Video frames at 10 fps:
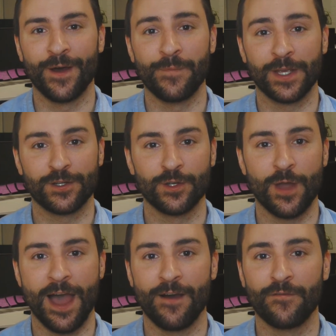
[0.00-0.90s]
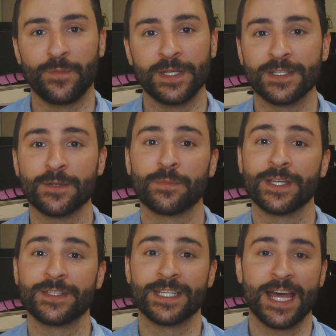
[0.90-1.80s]
Make sure you have pieces in
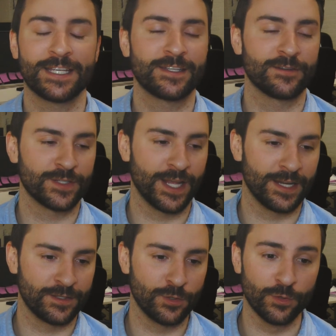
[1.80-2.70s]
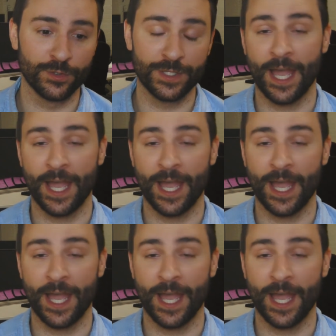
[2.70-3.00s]
place to test. There's, again, tools.